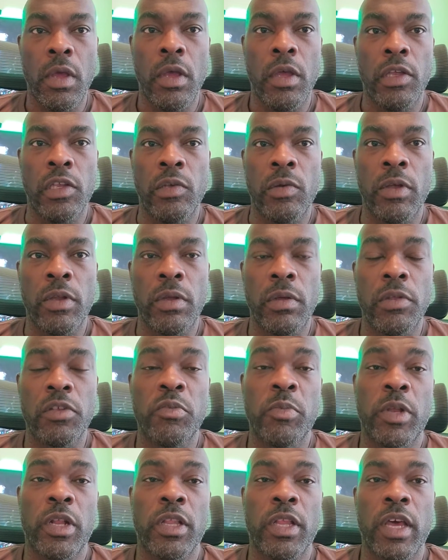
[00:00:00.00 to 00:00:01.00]
So I know
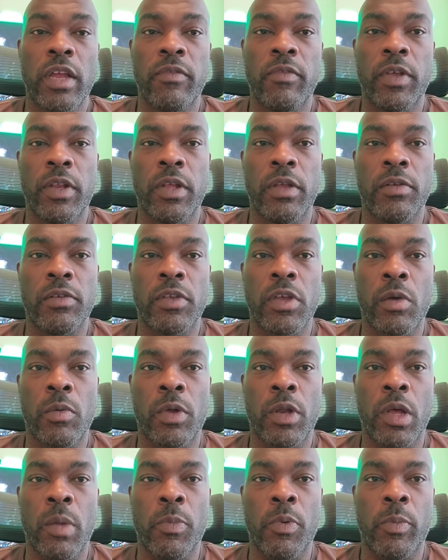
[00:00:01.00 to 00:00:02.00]
there's been a lot of videos
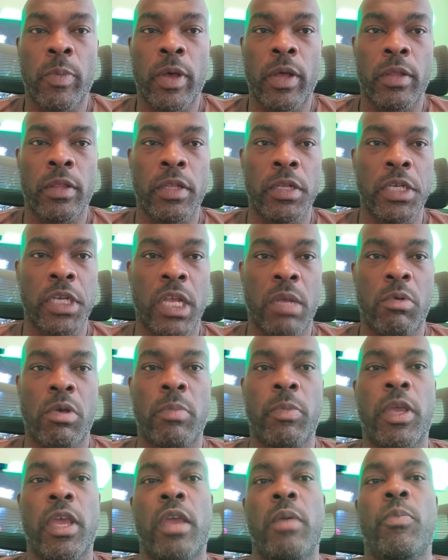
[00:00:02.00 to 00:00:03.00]
going up about the
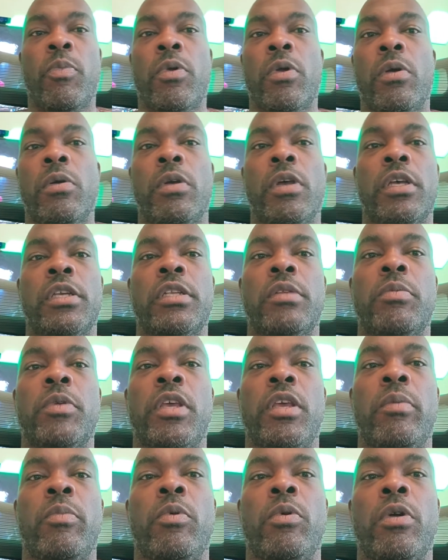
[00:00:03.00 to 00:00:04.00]
GMMK Pro custom
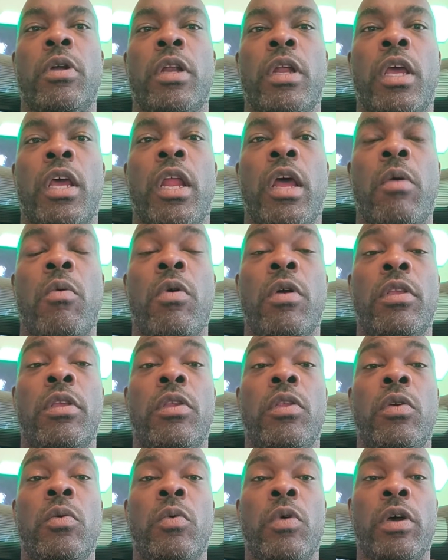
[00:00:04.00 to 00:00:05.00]
keyboard, and I wanted to
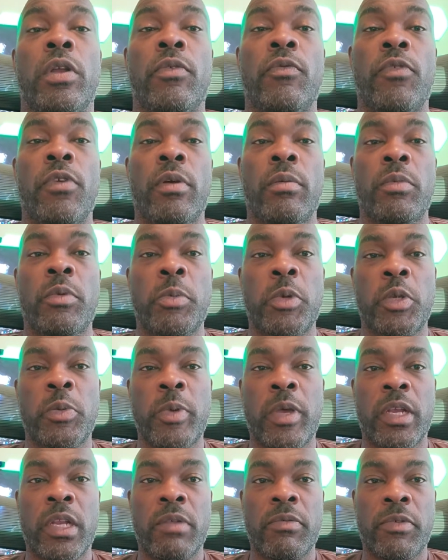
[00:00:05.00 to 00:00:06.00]
do one from the
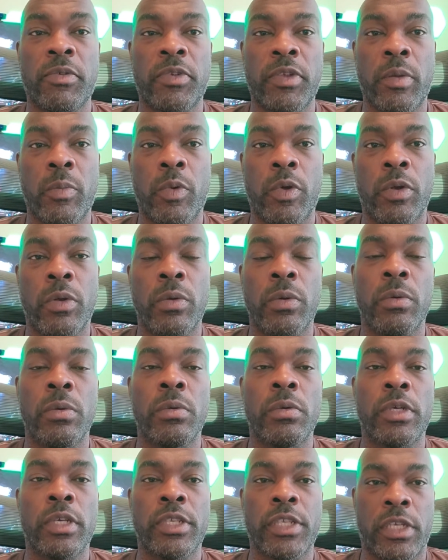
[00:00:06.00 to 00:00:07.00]
perspective of someone
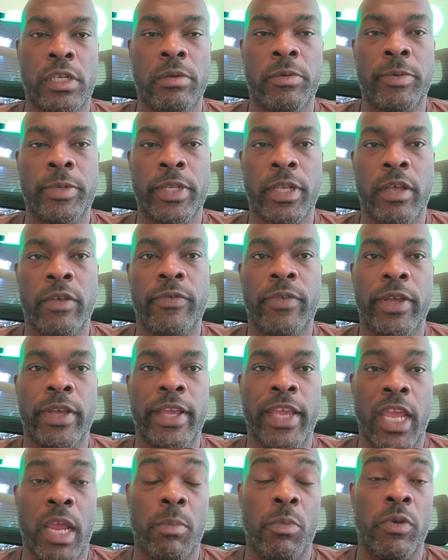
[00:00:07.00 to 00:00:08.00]
who considered himself a
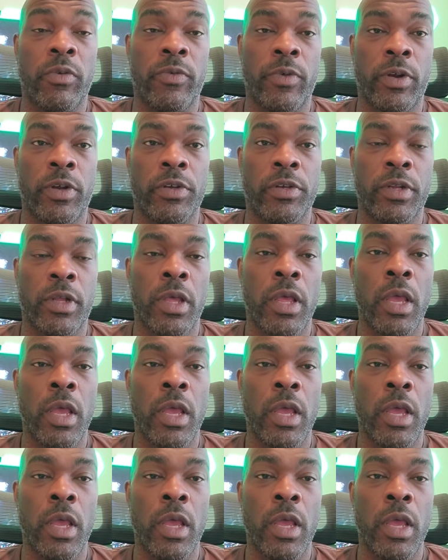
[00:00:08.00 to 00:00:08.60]
gamer first.